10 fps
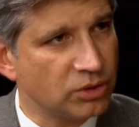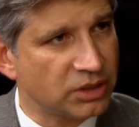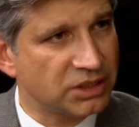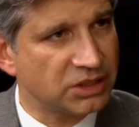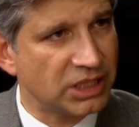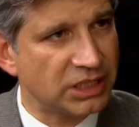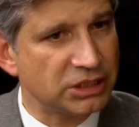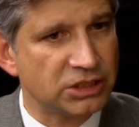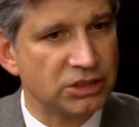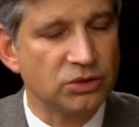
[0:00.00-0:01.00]

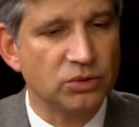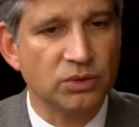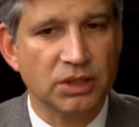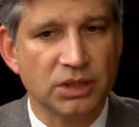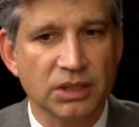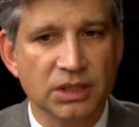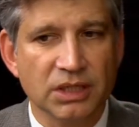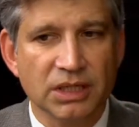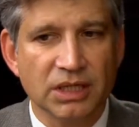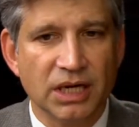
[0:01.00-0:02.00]
organization, or
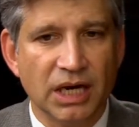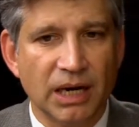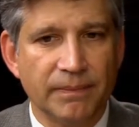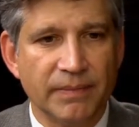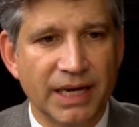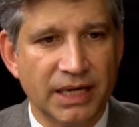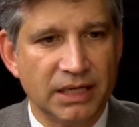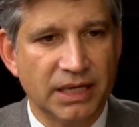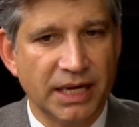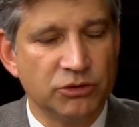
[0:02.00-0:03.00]

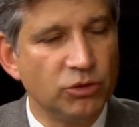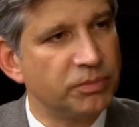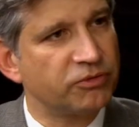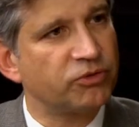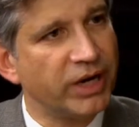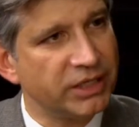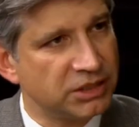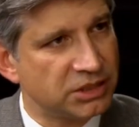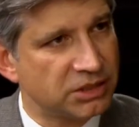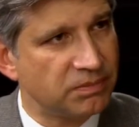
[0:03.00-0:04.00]
a group of
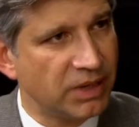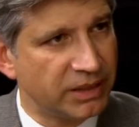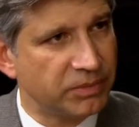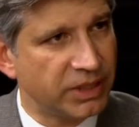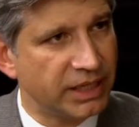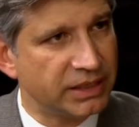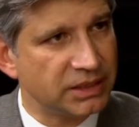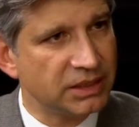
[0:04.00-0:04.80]
friends might play